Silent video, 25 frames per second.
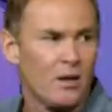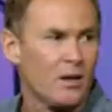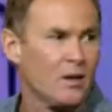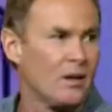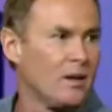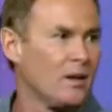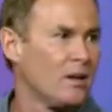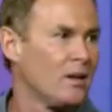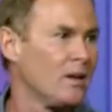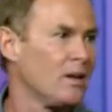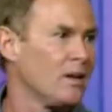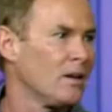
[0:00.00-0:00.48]

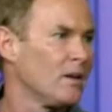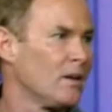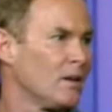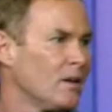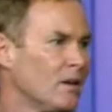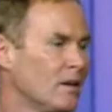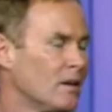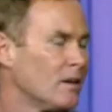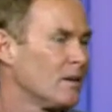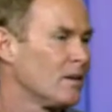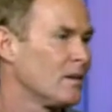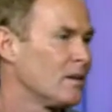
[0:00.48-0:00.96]

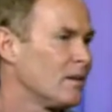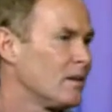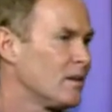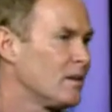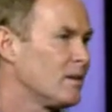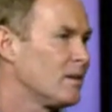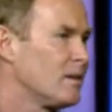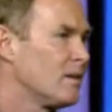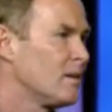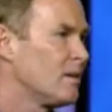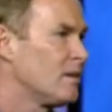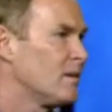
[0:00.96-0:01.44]

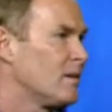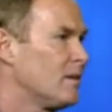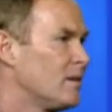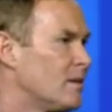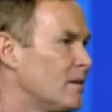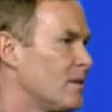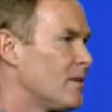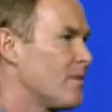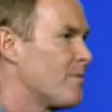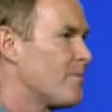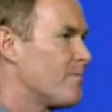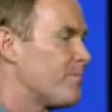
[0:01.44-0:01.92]

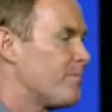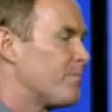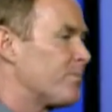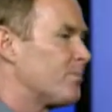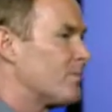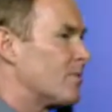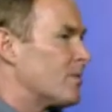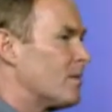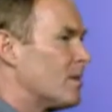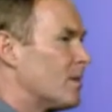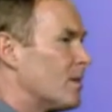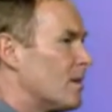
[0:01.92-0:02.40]

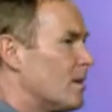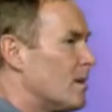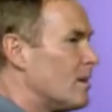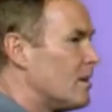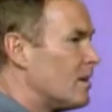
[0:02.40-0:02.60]
(no one is talking)